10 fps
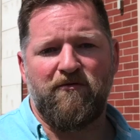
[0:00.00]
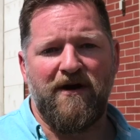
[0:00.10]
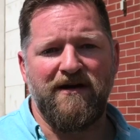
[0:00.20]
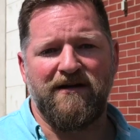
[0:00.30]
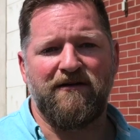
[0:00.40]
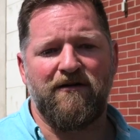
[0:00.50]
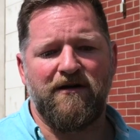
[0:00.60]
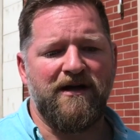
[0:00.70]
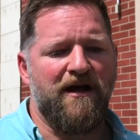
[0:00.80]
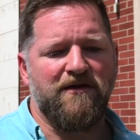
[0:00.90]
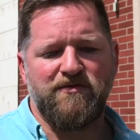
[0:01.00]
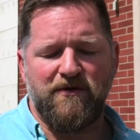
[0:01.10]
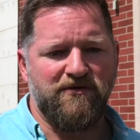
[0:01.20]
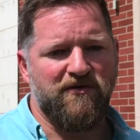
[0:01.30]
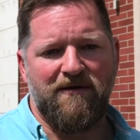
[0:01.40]
grading, or a college
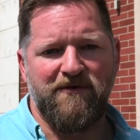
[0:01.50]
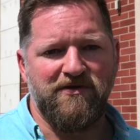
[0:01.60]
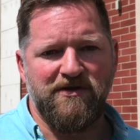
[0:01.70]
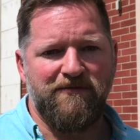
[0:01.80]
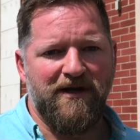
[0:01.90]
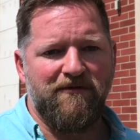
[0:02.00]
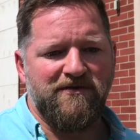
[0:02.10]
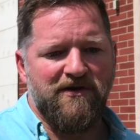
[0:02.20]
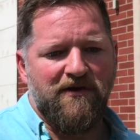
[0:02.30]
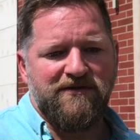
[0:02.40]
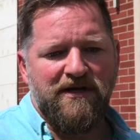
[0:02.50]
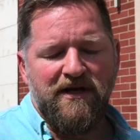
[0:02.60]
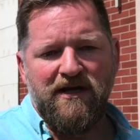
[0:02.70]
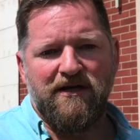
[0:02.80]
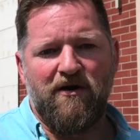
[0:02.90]
wouldn't drop their GPA results
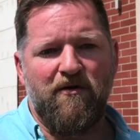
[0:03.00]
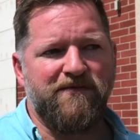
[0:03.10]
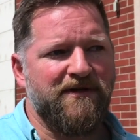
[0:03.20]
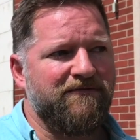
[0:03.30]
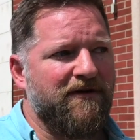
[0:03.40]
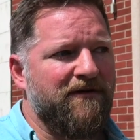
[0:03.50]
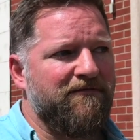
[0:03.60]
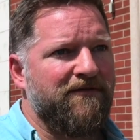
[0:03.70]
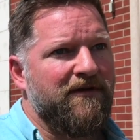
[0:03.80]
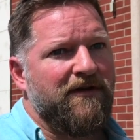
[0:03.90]
in hopes of